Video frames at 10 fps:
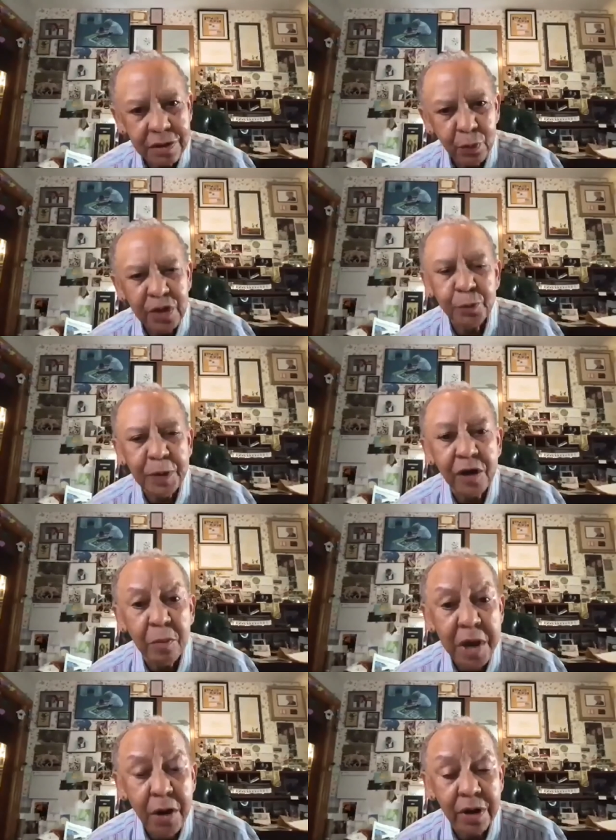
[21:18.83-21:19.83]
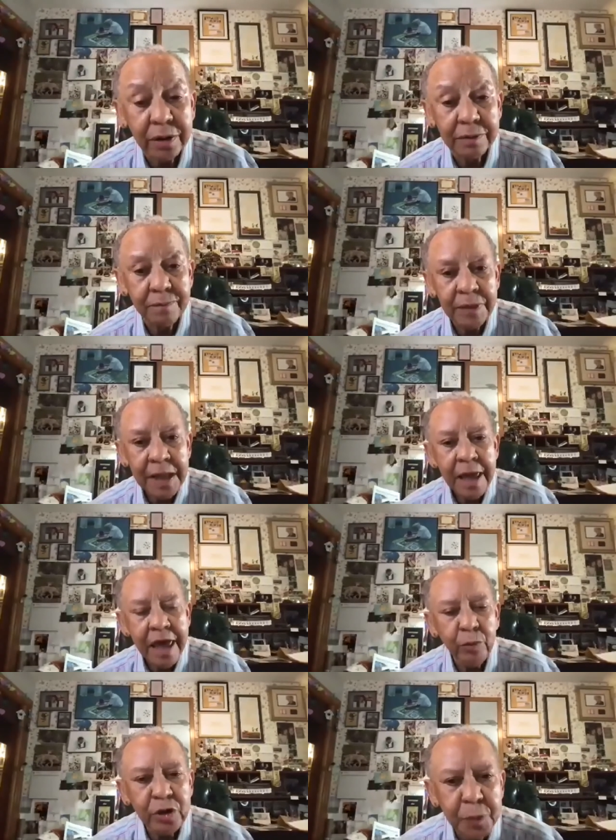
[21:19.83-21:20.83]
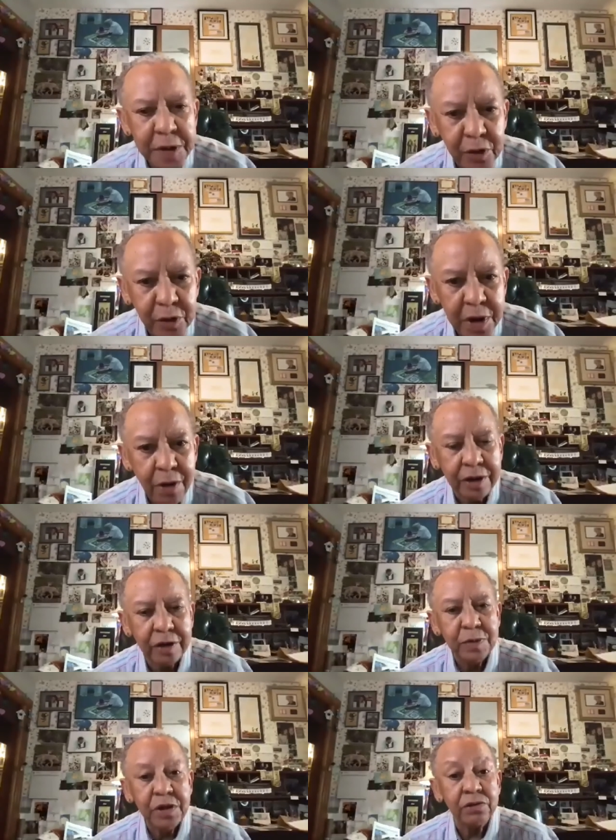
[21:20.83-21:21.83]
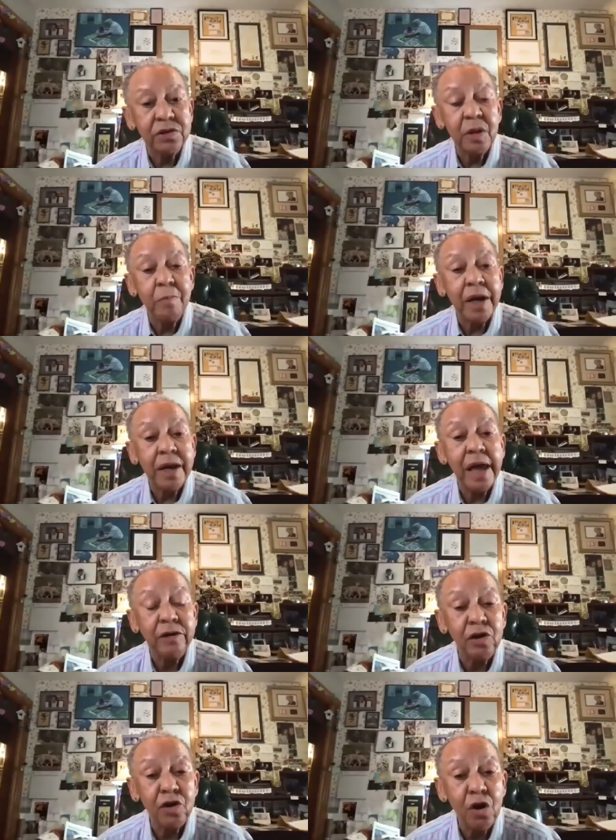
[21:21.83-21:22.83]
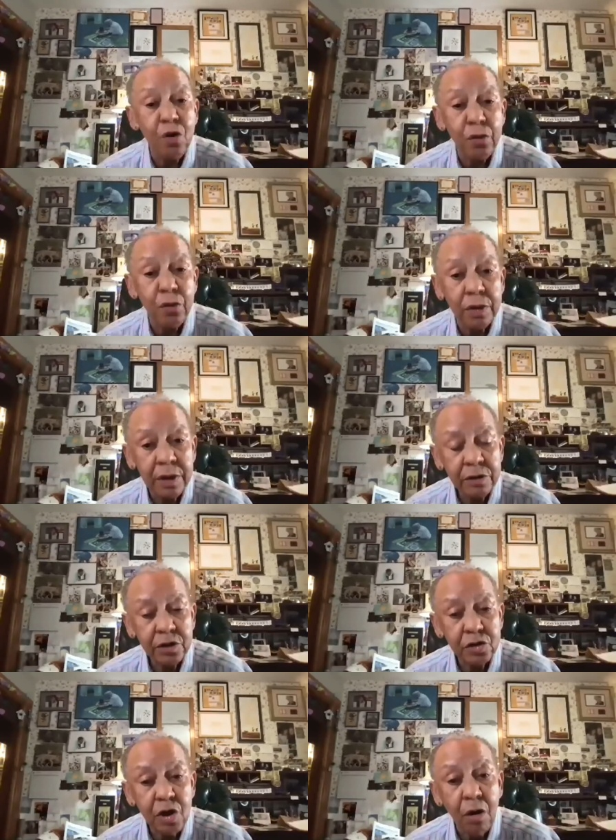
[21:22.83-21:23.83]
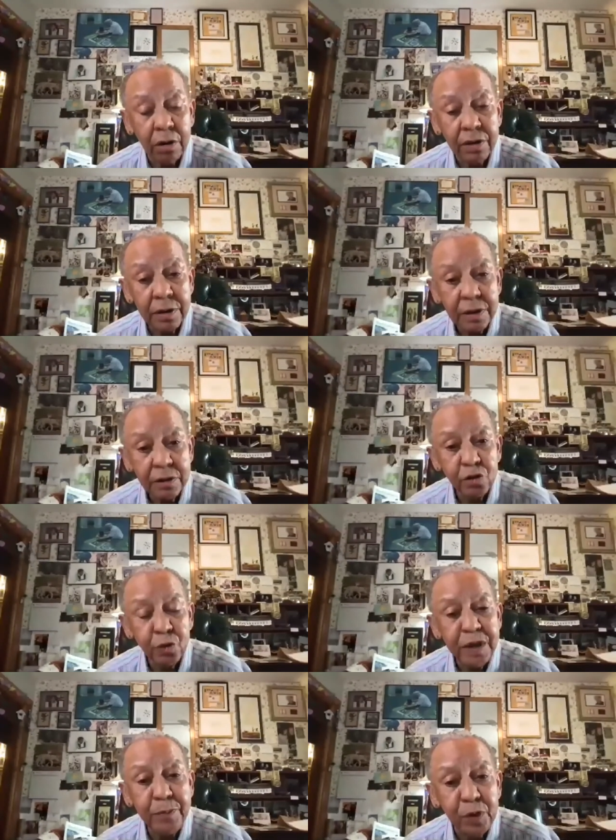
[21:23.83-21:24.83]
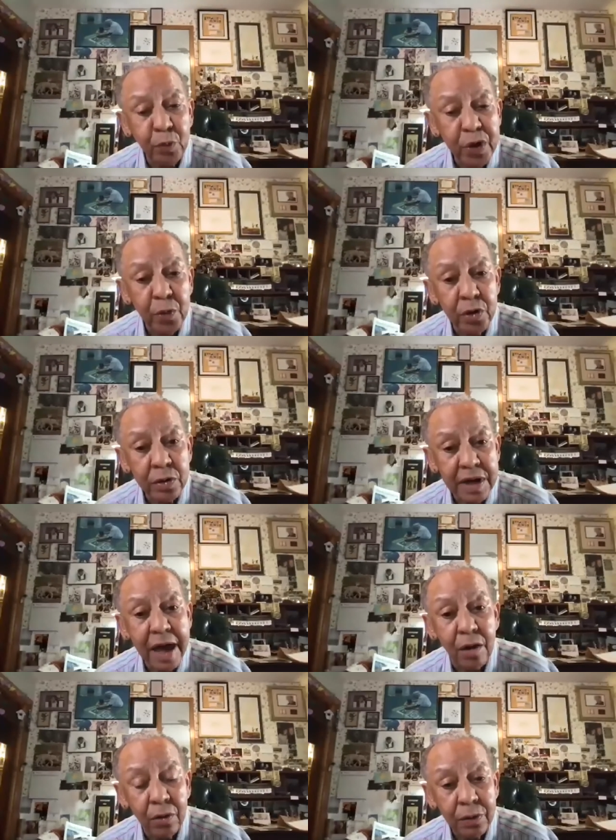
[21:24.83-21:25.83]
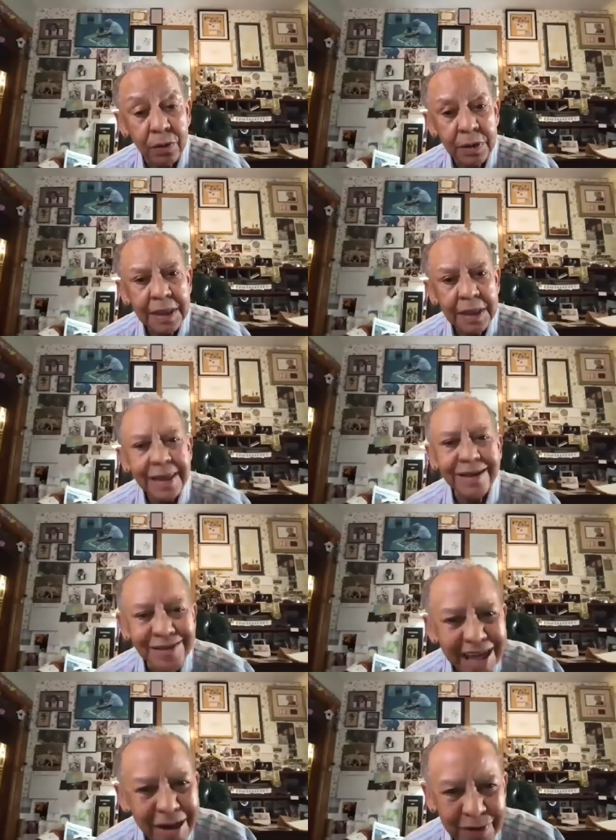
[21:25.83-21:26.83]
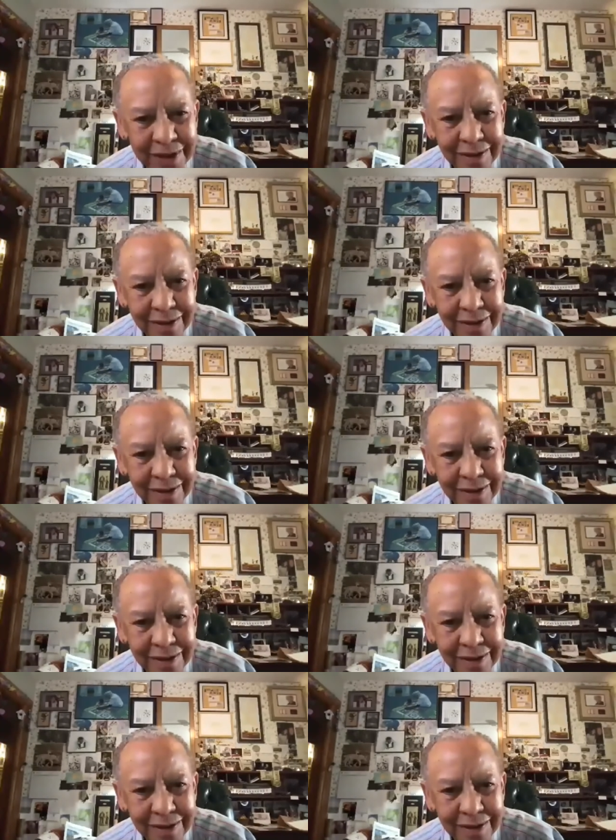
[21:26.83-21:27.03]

We speak American, and we speak American because somebody had to learn to talk to the people we were now enslaving.